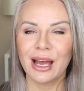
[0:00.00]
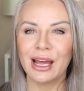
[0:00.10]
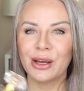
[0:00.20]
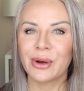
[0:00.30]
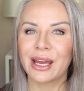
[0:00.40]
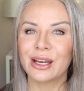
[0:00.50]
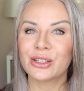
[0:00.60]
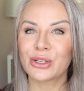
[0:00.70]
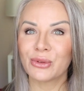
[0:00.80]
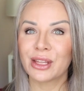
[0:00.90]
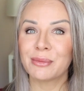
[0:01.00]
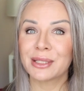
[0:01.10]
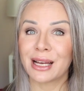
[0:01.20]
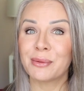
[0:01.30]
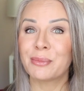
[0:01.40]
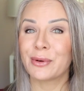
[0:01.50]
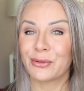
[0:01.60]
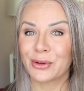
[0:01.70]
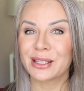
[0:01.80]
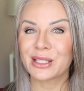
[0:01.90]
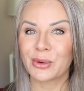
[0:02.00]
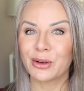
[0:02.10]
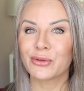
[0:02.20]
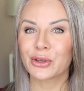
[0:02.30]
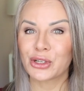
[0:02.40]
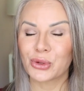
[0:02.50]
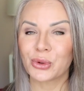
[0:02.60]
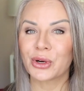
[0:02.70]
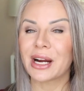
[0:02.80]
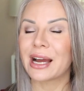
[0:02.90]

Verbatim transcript: anyway, two thumbs up for this one for sure.